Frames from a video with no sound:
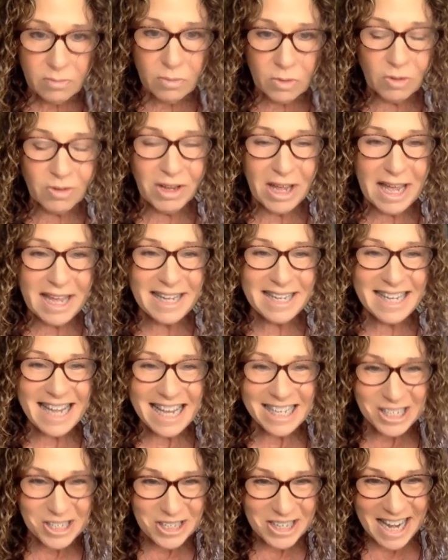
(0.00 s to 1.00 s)
Okay,
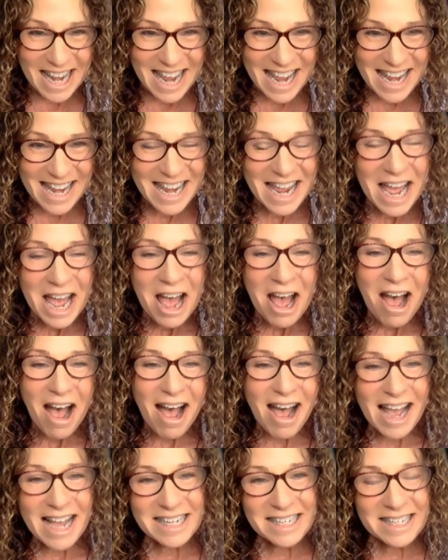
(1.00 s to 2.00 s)
yesterday
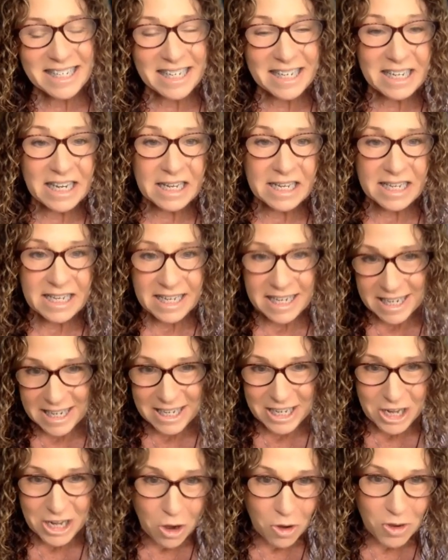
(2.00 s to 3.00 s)
I did yin
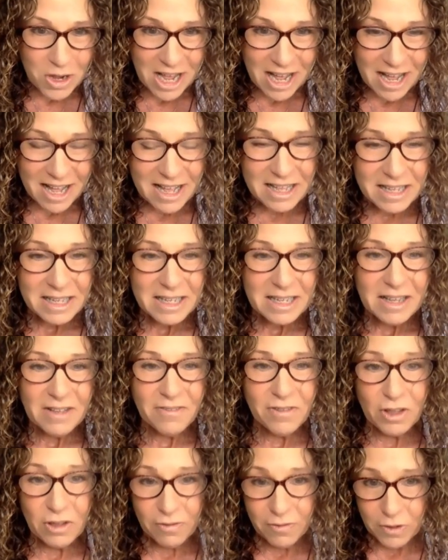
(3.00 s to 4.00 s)
yoga
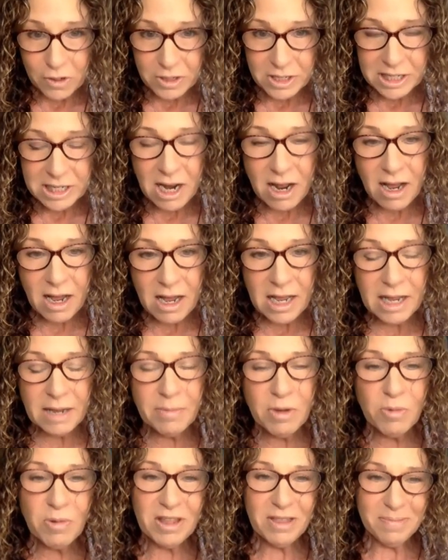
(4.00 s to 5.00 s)
for the first time
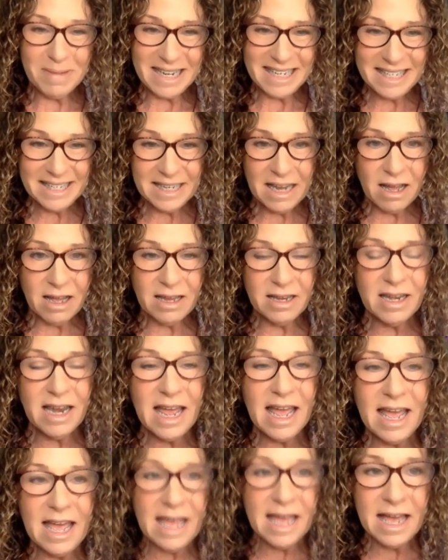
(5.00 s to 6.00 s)
with my son,
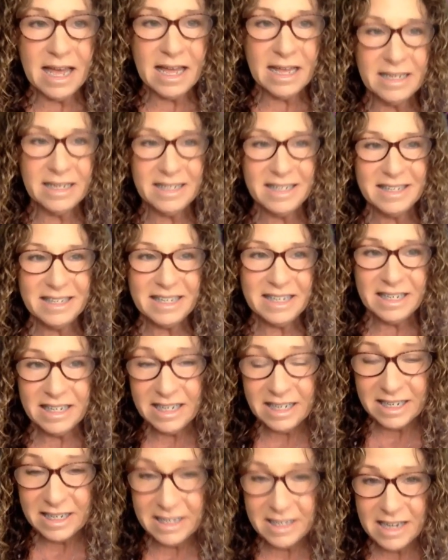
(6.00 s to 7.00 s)
and
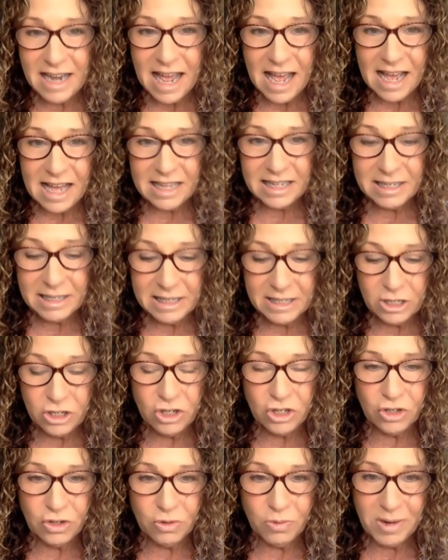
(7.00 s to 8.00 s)
yin has to
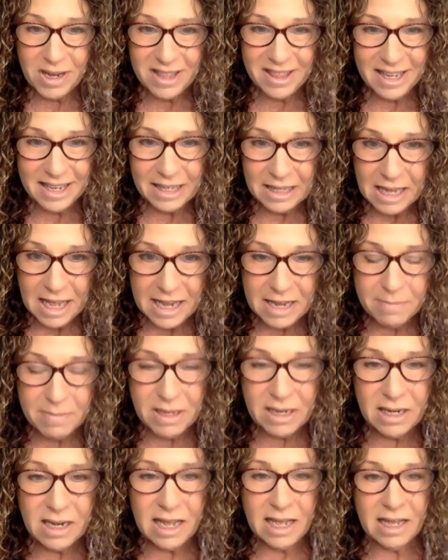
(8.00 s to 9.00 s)
do with
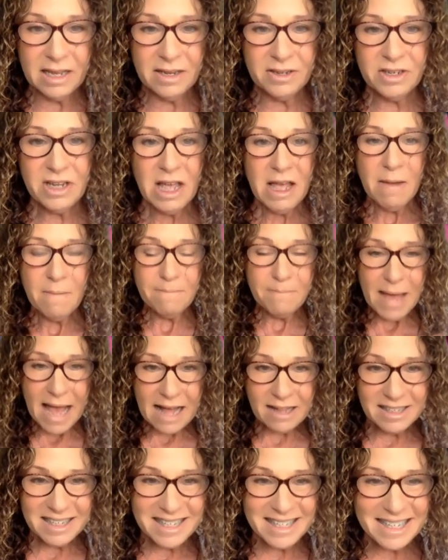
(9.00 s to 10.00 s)
enlightenment and
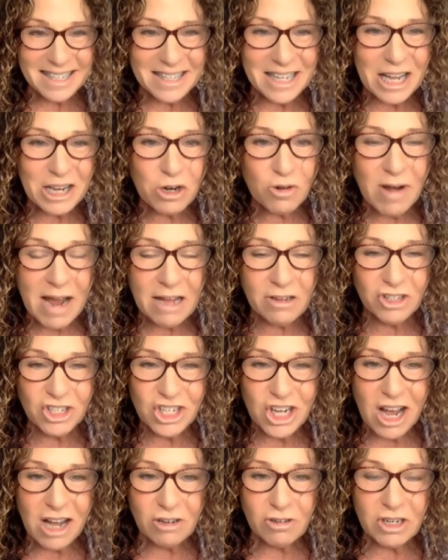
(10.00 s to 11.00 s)
balancing that crown
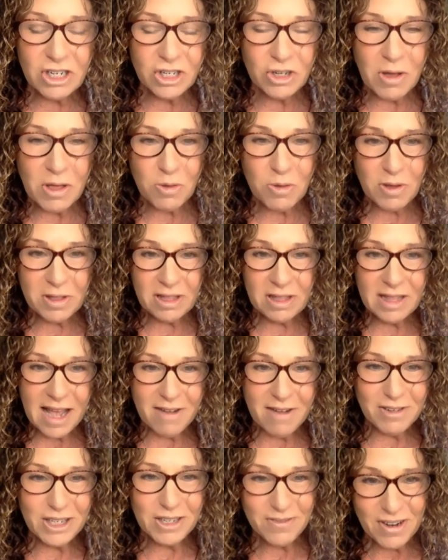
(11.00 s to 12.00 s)
chakra. So I thought
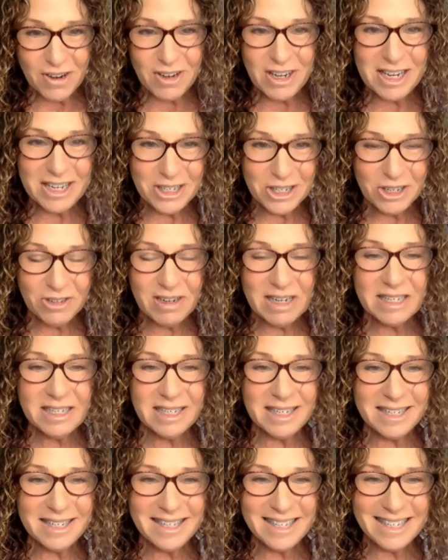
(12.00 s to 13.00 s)
that was very
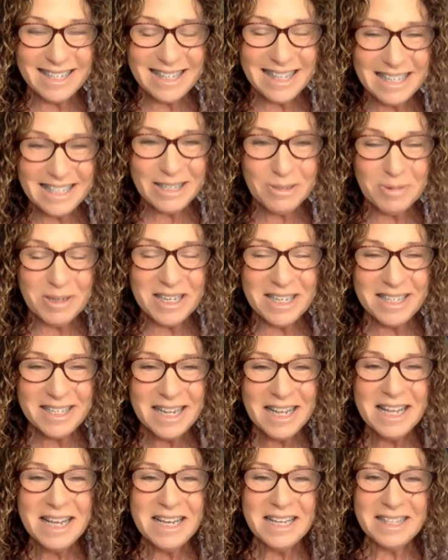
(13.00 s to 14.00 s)
interesting, since this was
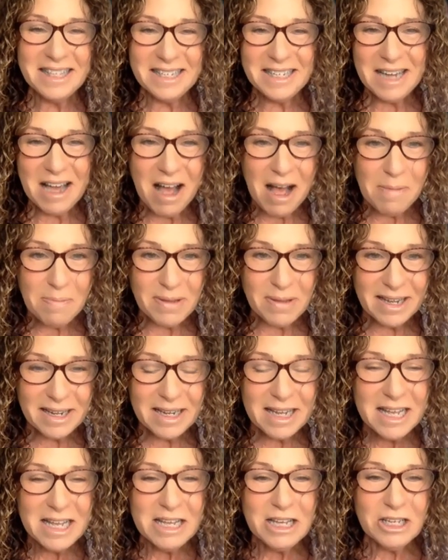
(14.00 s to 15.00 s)
the topic.
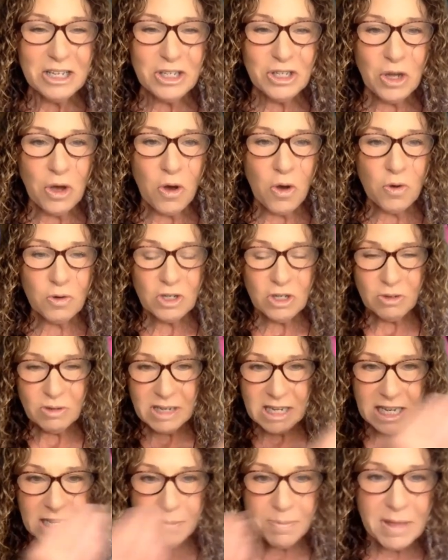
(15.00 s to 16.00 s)
So to
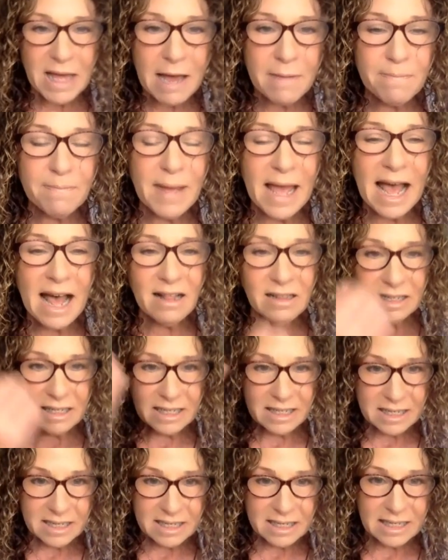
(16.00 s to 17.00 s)
keep that
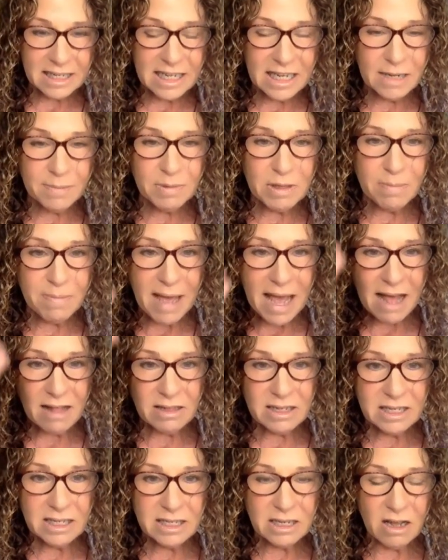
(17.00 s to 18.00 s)
balance, to keep the
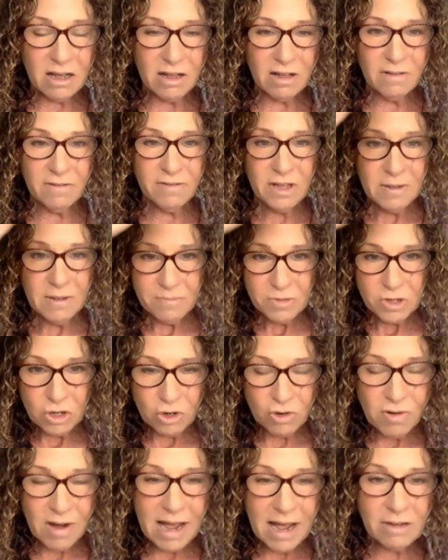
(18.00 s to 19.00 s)
balance of your
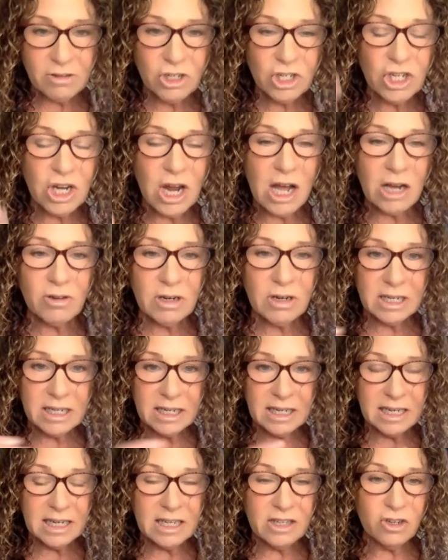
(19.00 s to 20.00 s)
crown chakra, it
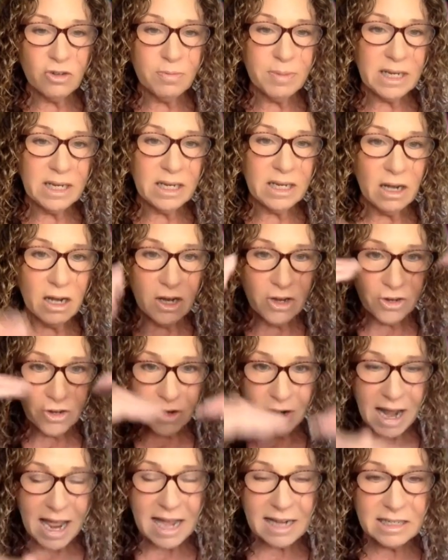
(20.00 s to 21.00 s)
could either be
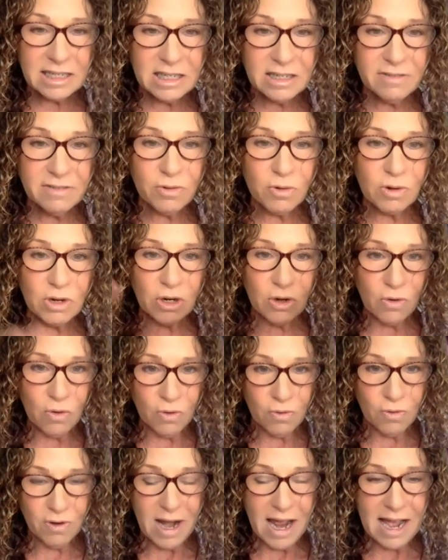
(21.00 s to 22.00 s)
underactive or
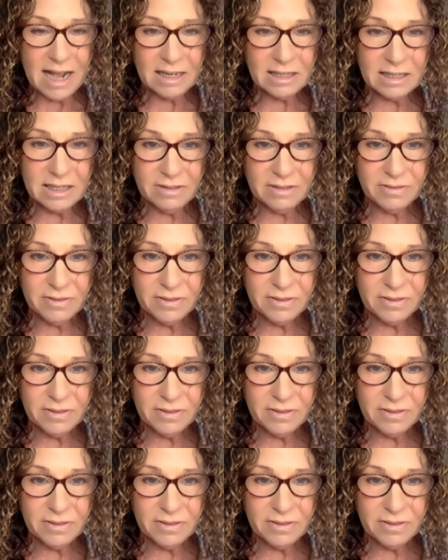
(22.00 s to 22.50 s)
overactive.